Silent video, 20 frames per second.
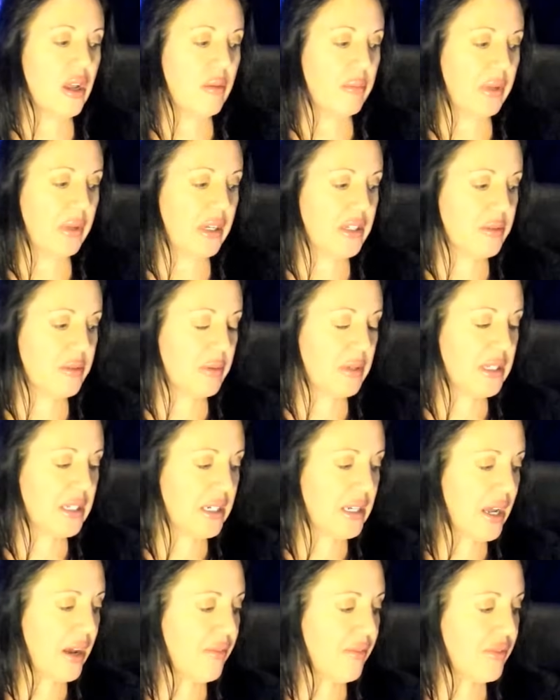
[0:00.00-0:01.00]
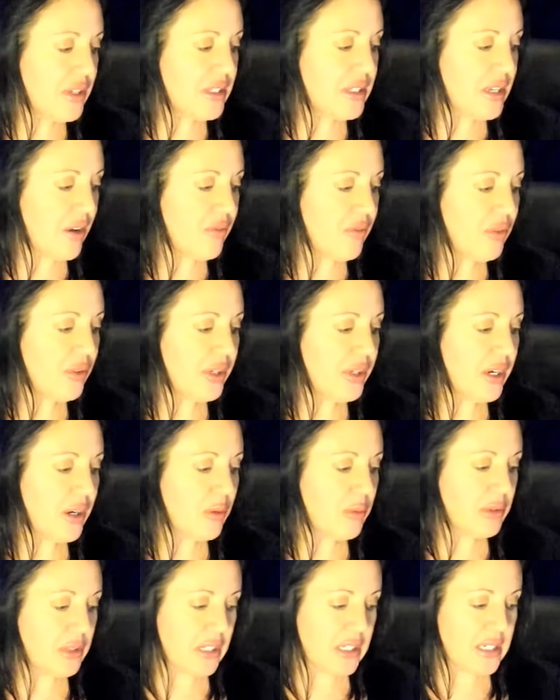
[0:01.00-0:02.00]
Because we did have the devil
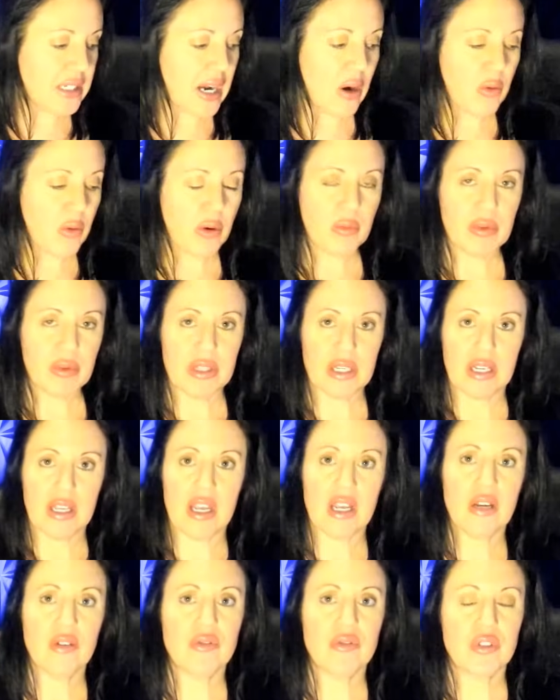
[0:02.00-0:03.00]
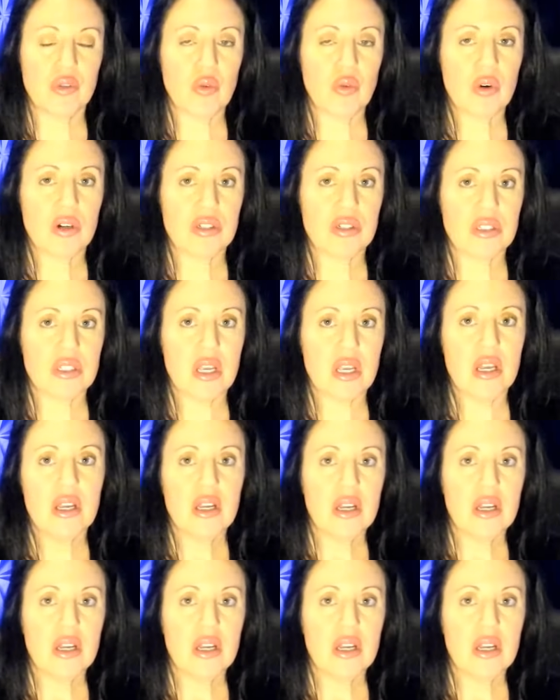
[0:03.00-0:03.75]
here with the tower with the king of swords,